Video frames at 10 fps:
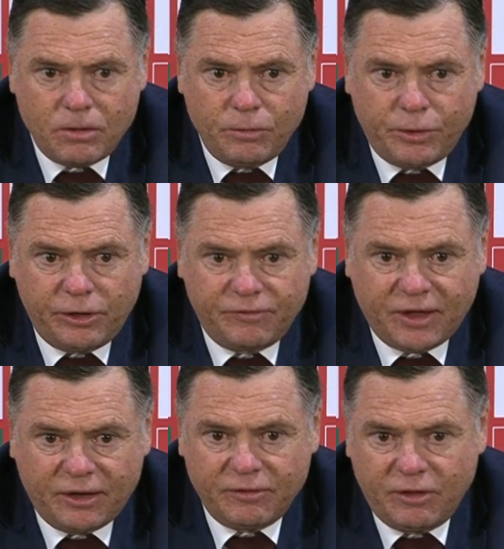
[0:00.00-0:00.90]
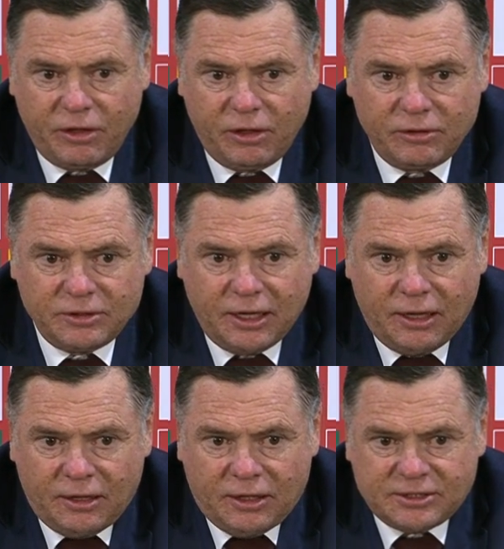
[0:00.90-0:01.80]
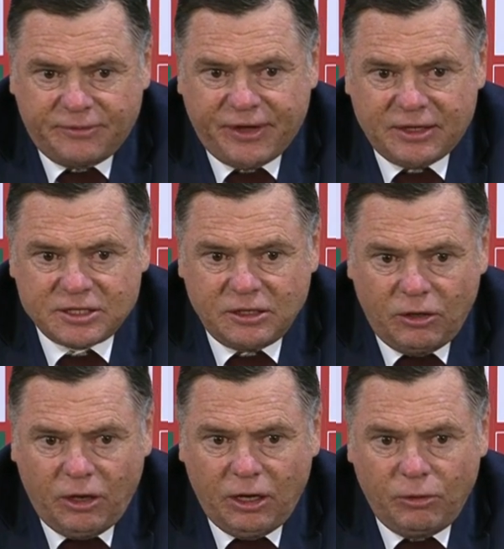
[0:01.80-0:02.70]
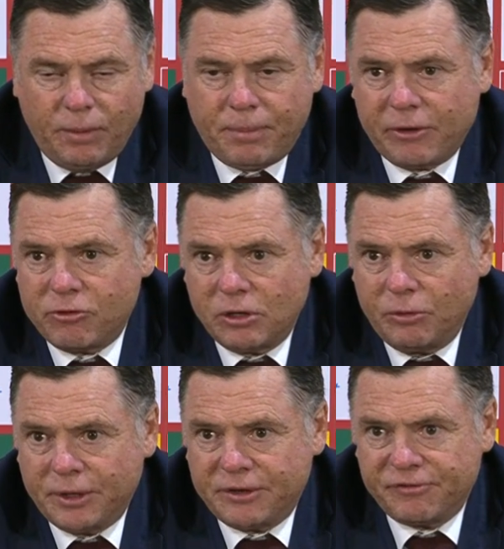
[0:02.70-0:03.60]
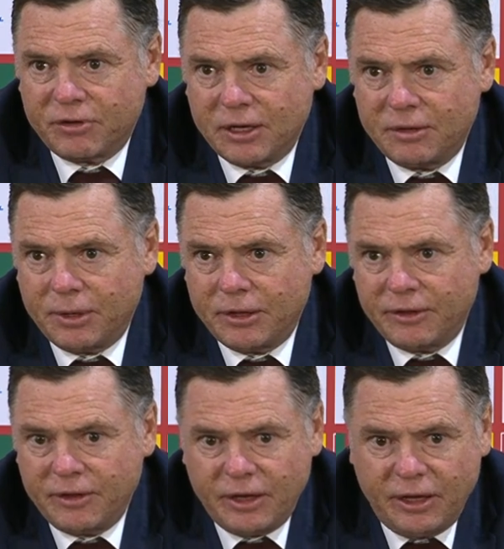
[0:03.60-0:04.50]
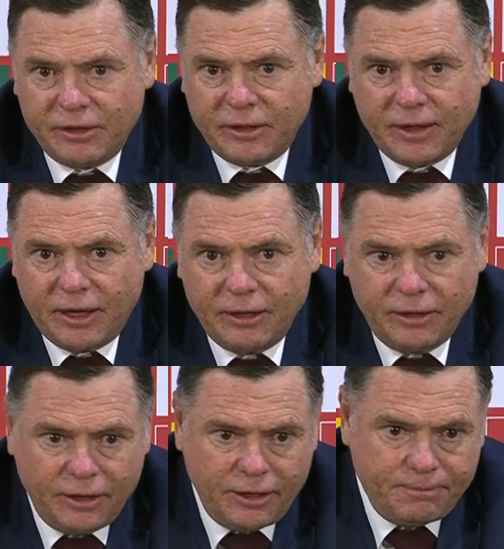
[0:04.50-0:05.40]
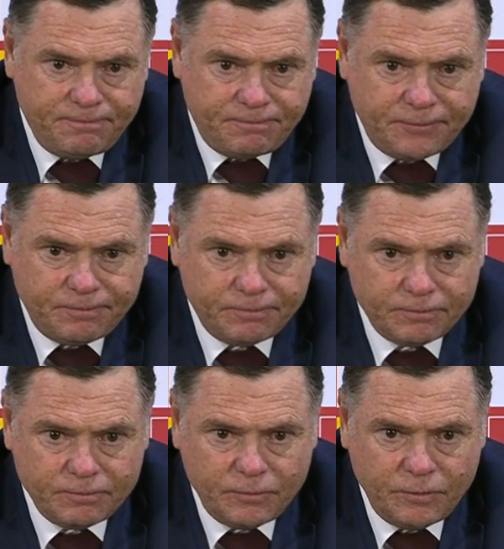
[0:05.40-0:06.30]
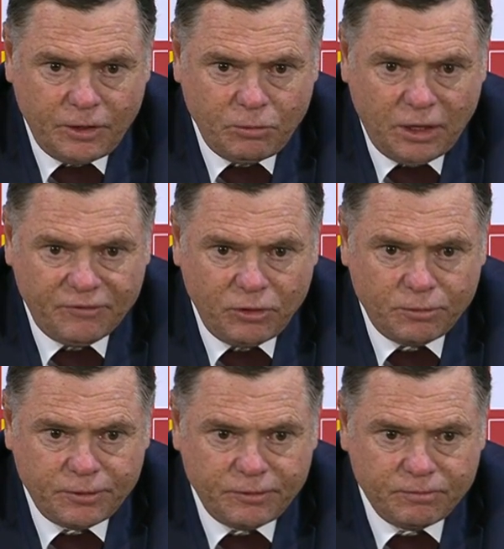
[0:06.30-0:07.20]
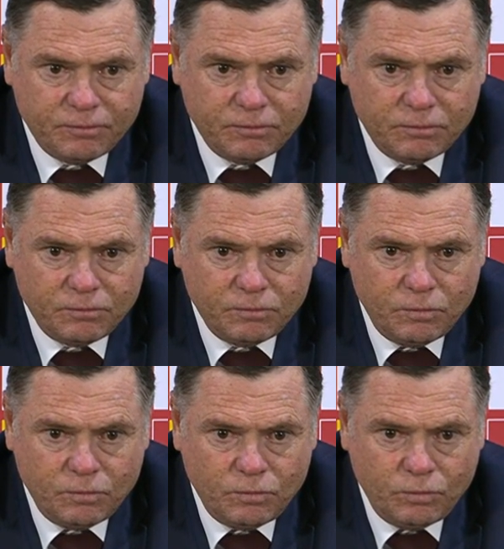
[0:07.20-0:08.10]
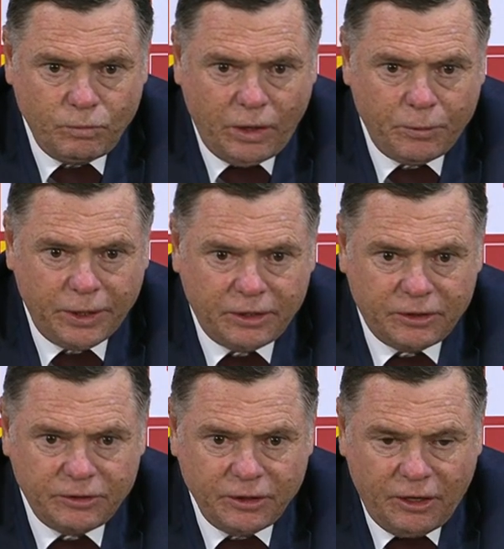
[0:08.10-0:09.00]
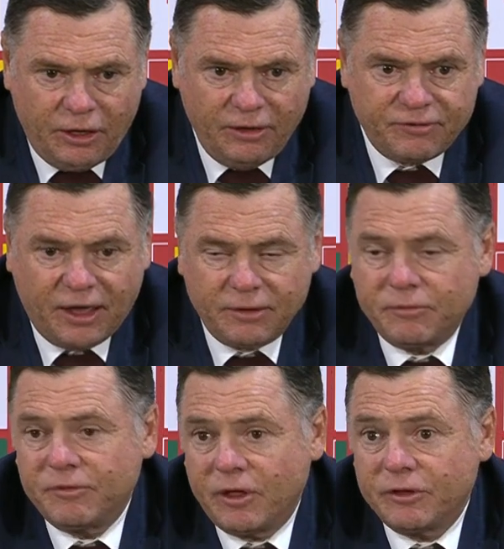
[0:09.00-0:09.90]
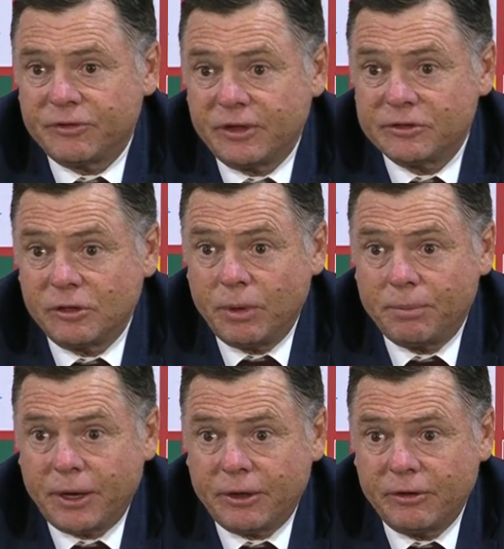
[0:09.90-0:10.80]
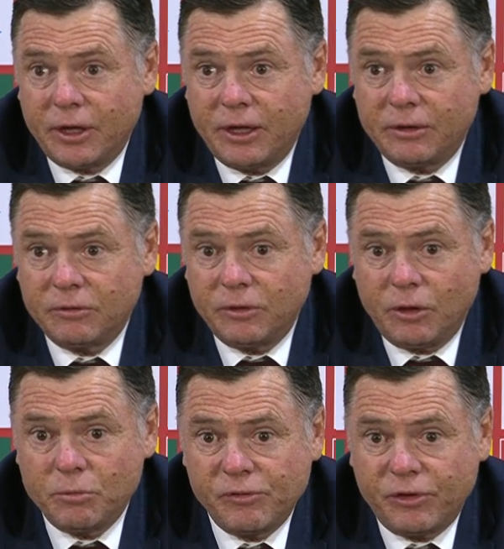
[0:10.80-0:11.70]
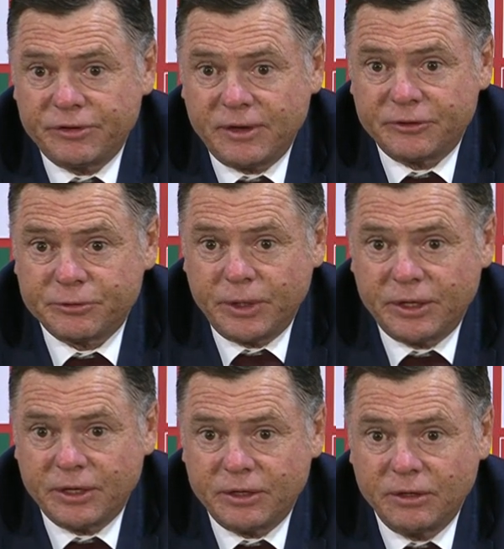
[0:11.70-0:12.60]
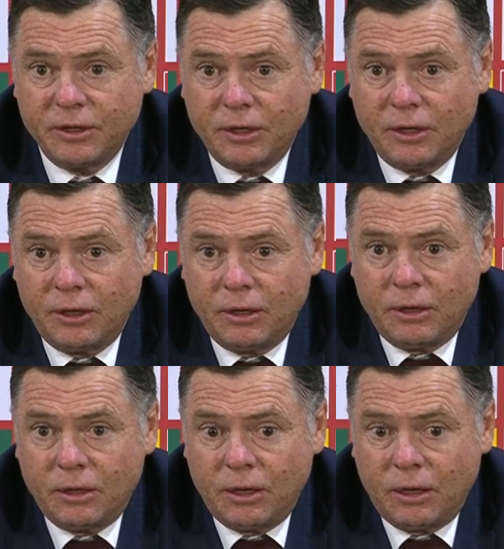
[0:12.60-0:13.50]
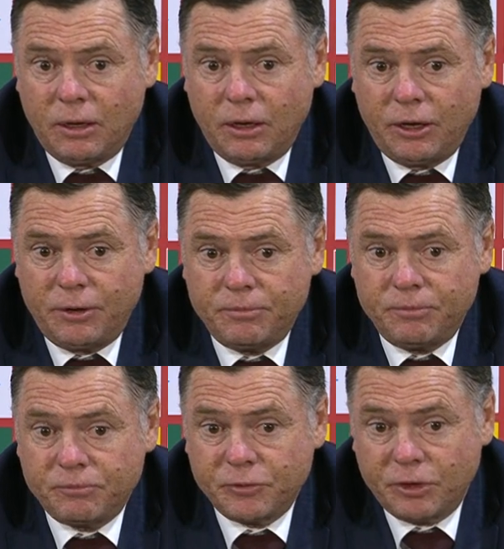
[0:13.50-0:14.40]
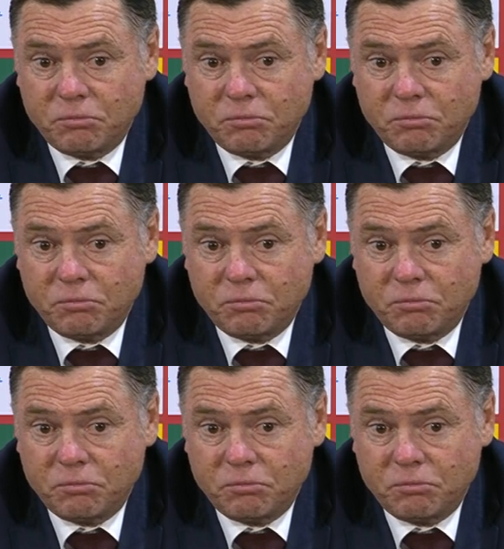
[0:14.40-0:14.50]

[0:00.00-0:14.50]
we could have done some things a little bit better or a little bit differently, but at the end of the day, we'll have a look where we could have done those things a little bit better and, move on to next week. And, as